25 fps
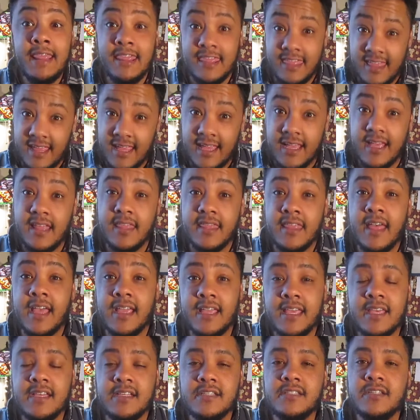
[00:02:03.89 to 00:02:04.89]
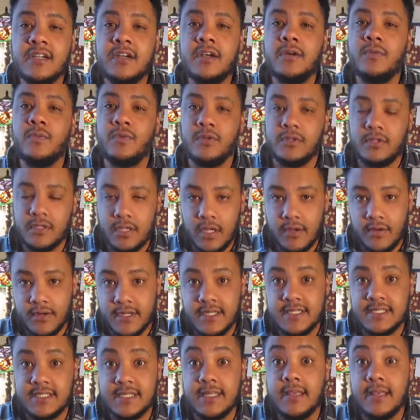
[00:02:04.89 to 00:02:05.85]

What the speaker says: think that Kickstarter will notice